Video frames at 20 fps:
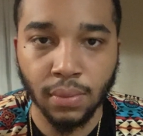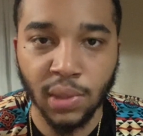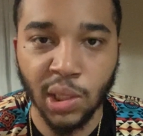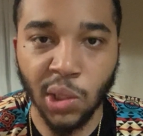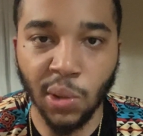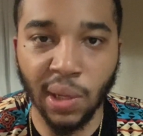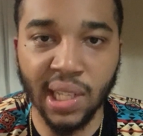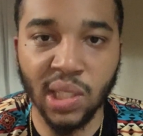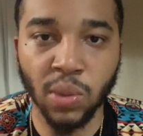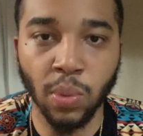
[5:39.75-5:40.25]

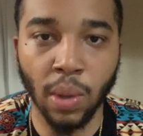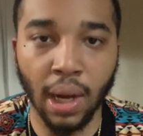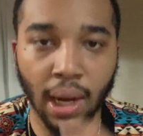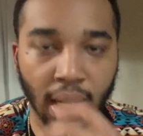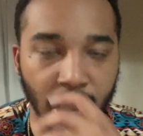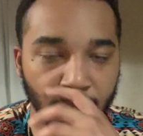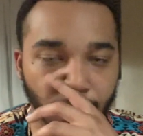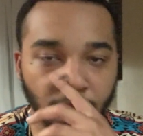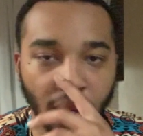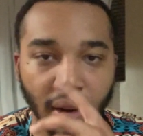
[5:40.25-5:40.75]
So that's why
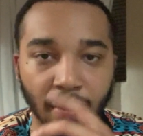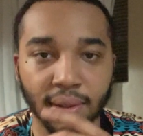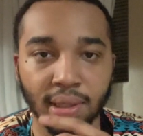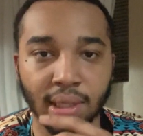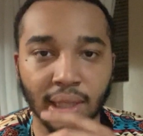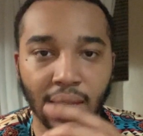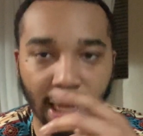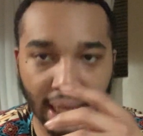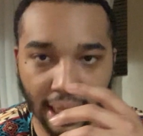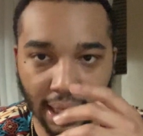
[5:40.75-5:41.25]
us
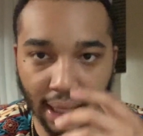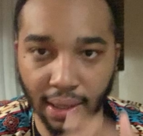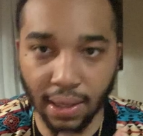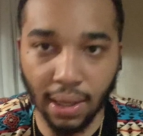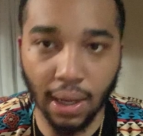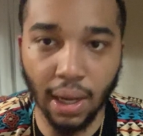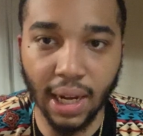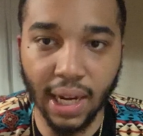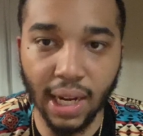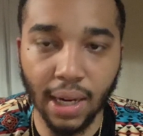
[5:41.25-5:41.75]
brothers, like
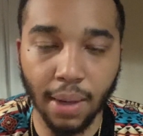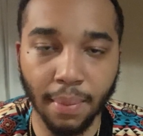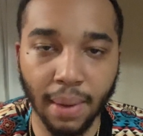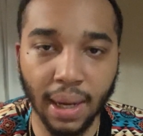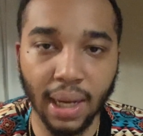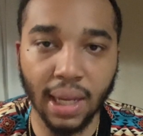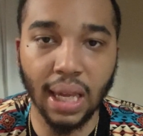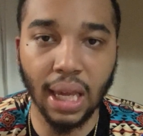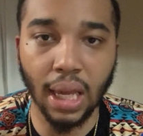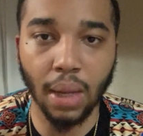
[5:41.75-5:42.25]
here in
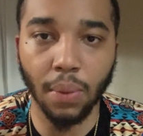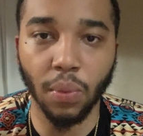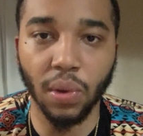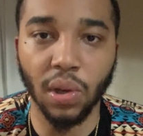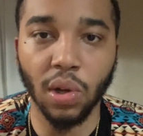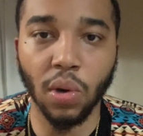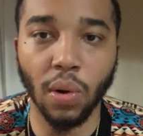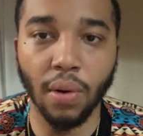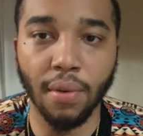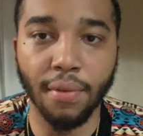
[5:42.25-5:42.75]
my camp, we
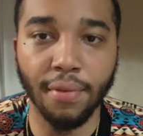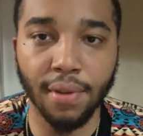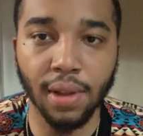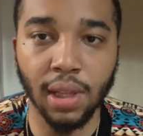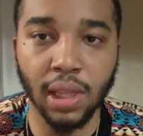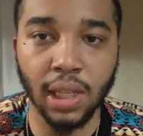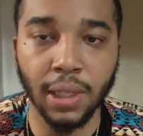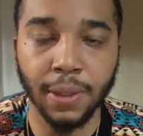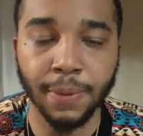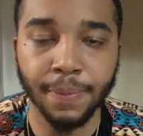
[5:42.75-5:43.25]
go in
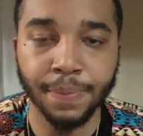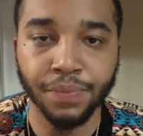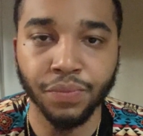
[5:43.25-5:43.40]
Philly,